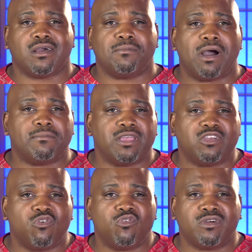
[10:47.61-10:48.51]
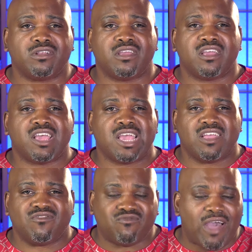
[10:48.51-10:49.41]
about me going,
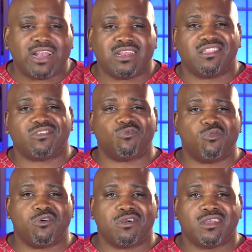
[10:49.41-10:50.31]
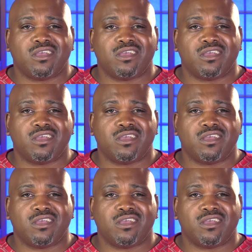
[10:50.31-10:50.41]
fighting this war?